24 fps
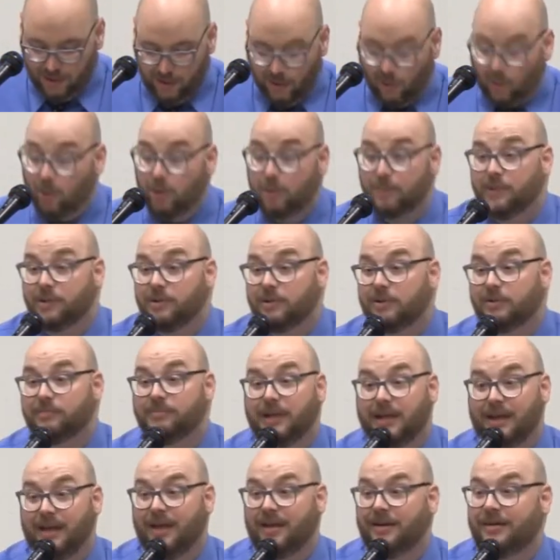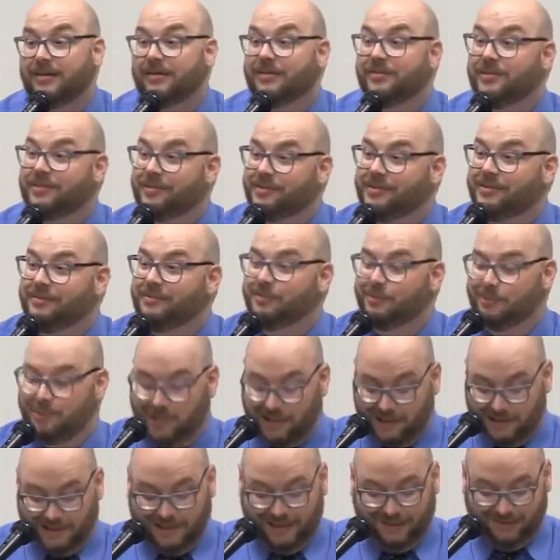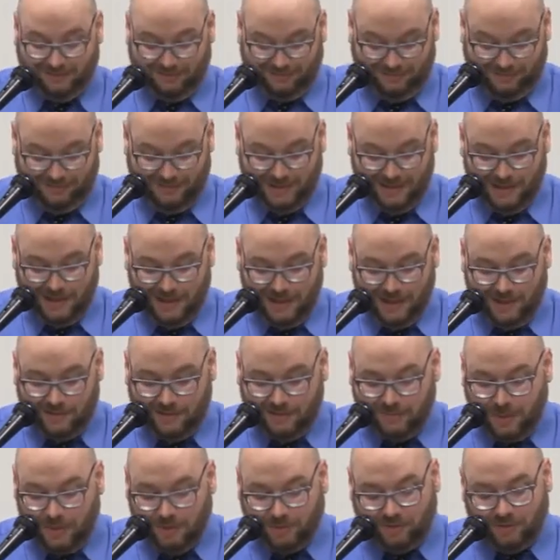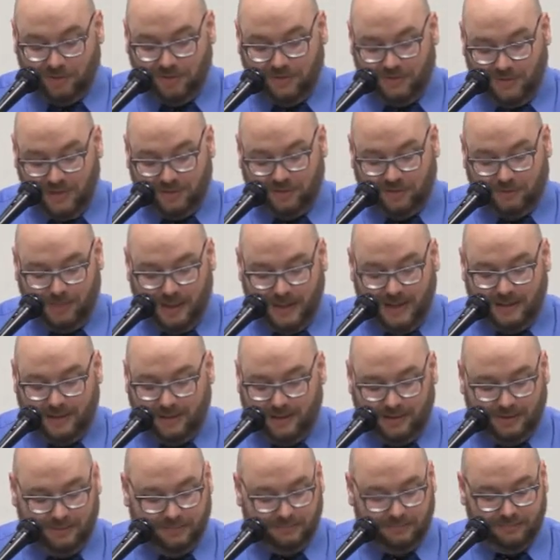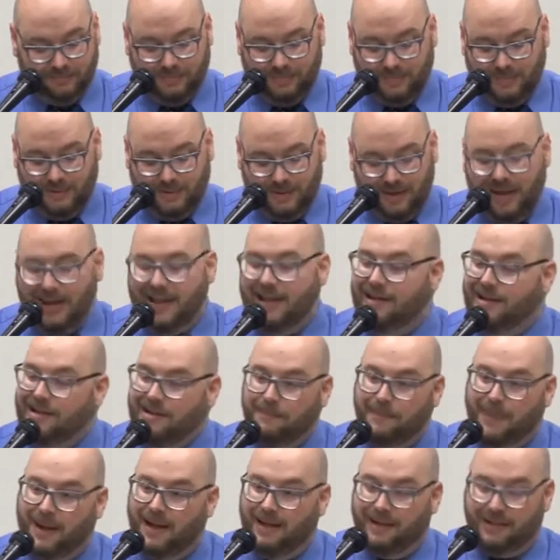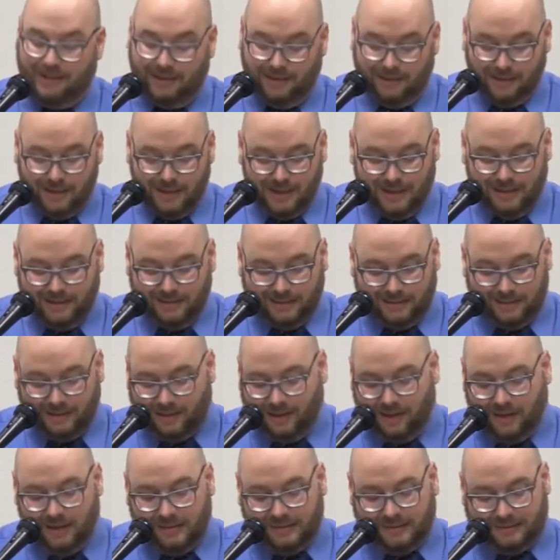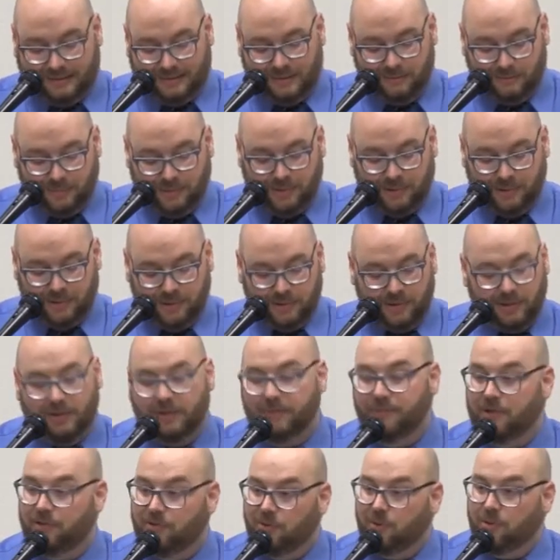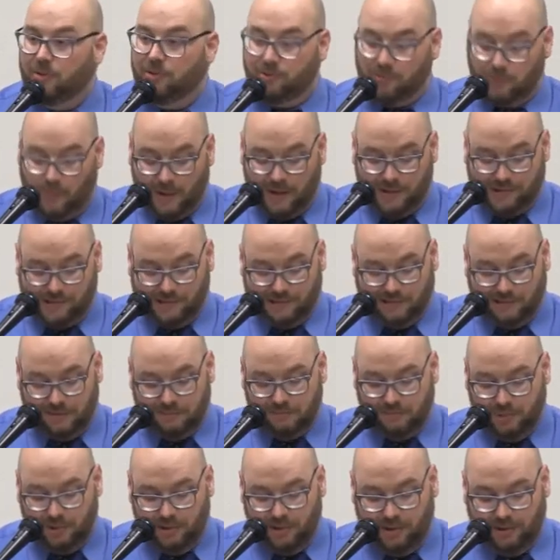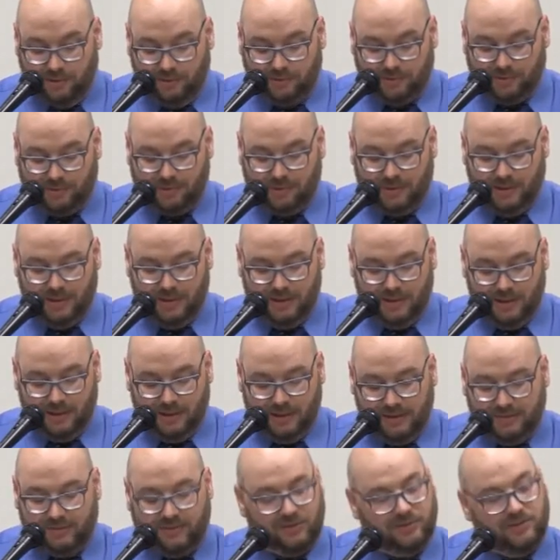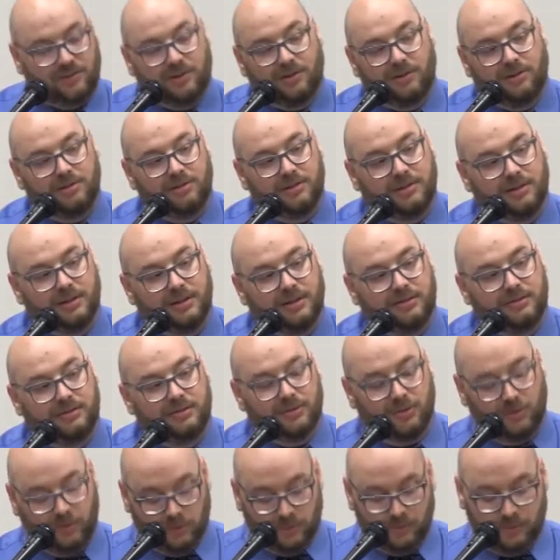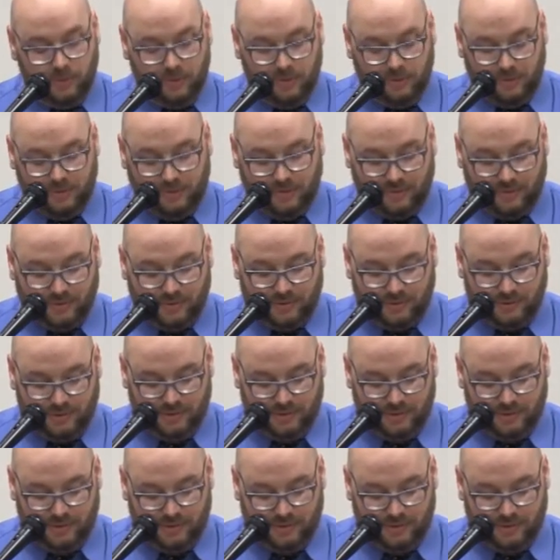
Orbital mechanics, really. The motion of this body, any body, to the constant pull of the George Washington Bridge, its star-lit toll booths.